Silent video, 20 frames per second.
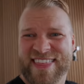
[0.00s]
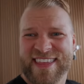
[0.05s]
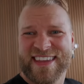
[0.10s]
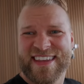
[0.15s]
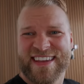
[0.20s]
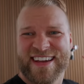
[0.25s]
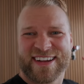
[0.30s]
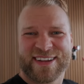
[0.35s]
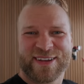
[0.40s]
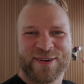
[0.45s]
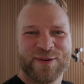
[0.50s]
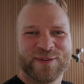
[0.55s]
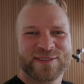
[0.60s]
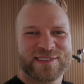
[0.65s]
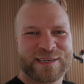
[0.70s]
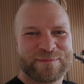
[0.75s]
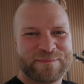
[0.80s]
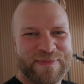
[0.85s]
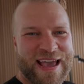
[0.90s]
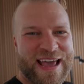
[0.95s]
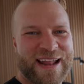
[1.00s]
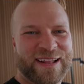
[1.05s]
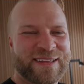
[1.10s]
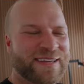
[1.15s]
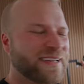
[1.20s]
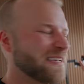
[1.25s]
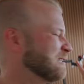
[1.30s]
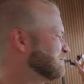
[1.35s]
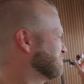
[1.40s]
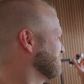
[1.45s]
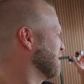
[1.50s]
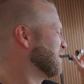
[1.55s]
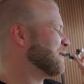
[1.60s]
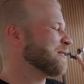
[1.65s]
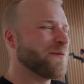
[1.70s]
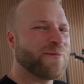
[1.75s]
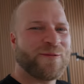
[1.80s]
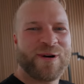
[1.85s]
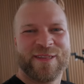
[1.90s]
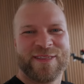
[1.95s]
The acoustic paneling is probably
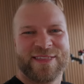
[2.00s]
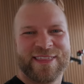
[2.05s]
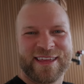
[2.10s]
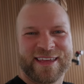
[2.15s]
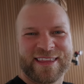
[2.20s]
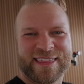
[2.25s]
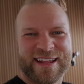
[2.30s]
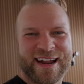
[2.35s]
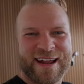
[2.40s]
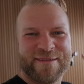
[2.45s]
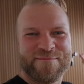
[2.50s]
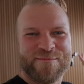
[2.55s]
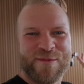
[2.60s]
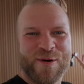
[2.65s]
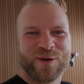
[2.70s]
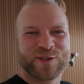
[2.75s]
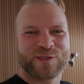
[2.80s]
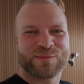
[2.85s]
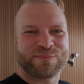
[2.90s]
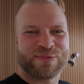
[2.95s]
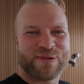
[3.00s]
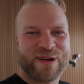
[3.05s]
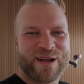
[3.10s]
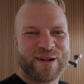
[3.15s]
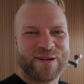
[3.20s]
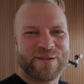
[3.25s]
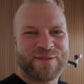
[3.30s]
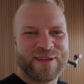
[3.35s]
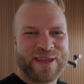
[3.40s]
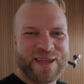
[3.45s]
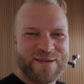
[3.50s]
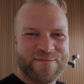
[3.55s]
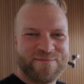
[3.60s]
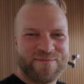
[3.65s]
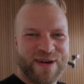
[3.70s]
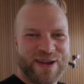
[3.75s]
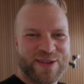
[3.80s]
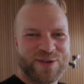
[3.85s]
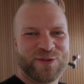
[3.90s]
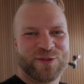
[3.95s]
the one thing that I'm most proud of in
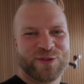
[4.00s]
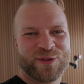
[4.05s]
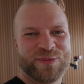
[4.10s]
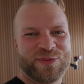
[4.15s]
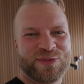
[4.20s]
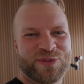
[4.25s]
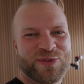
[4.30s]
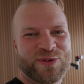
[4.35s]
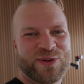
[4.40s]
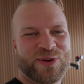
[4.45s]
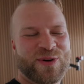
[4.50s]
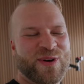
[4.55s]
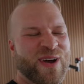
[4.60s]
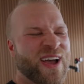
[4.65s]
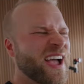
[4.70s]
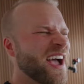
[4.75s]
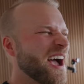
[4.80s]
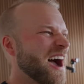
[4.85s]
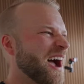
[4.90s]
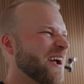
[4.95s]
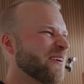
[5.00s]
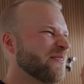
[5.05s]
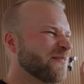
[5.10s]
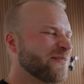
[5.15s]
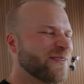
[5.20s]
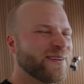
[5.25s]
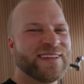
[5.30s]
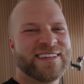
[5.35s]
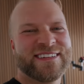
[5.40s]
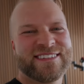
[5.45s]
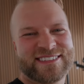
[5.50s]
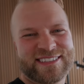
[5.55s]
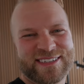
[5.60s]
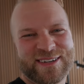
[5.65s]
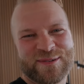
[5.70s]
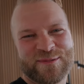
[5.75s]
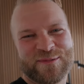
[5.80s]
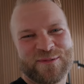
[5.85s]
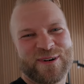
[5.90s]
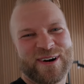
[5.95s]
my YouTube studio. I really
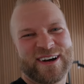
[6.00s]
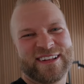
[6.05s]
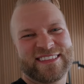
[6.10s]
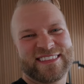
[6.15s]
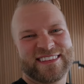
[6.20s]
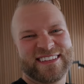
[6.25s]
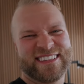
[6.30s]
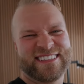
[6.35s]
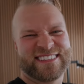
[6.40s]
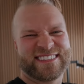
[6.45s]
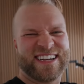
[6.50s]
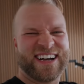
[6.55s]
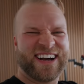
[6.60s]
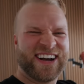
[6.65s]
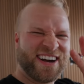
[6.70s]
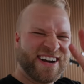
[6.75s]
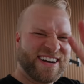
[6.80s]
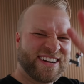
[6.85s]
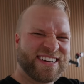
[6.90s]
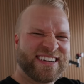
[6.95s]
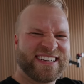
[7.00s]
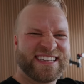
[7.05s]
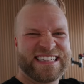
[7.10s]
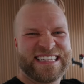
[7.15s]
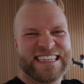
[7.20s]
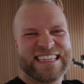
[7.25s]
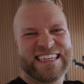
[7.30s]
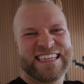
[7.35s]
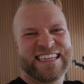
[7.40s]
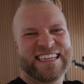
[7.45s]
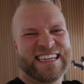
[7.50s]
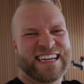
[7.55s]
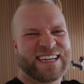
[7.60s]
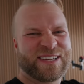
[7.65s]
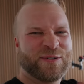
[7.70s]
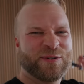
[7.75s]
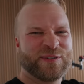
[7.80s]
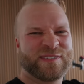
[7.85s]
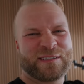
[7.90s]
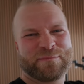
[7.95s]
didn't want these ugly
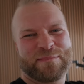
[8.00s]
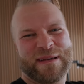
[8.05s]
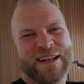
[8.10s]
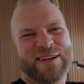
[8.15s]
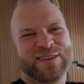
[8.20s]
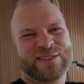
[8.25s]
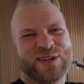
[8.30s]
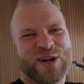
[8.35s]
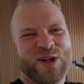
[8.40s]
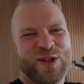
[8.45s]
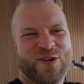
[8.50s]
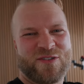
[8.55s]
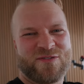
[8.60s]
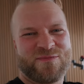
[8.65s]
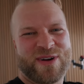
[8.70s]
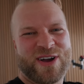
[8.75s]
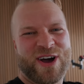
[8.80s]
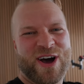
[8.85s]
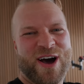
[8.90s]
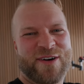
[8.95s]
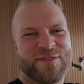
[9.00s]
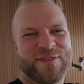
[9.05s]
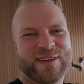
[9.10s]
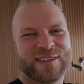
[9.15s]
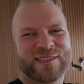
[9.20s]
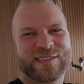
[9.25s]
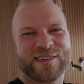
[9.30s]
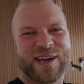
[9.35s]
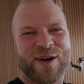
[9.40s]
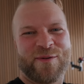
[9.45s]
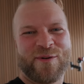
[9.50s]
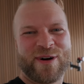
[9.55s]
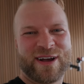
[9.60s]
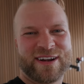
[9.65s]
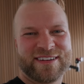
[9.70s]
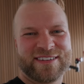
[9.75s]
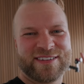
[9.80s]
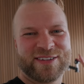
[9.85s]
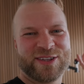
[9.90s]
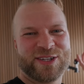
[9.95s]
acoustic panels all over my office. I
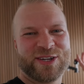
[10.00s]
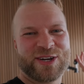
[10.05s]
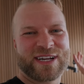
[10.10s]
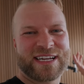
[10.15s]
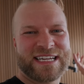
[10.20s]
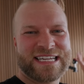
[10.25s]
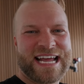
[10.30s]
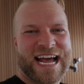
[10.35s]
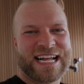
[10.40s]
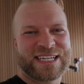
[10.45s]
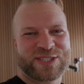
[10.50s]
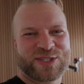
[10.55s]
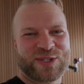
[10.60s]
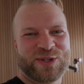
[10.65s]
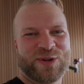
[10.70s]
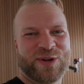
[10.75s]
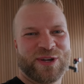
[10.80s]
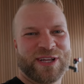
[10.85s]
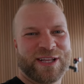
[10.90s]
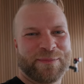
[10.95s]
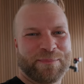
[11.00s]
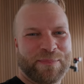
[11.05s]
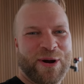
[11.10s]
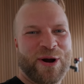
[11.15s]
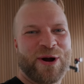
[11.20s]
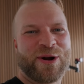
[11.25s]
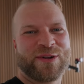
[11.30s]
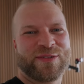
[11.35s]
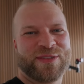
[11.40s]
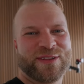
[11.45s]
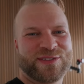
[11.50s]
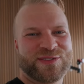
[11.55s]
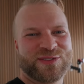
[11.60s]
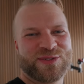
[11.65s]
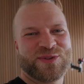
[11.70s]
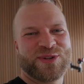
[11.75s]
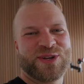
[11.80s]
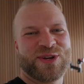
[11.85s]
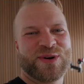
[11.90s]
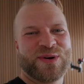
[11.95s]
wanted to look natural and a part of the
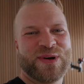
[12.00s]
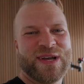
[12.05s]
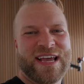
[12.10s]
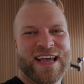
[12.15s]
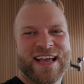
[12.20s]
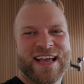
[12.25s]
studio.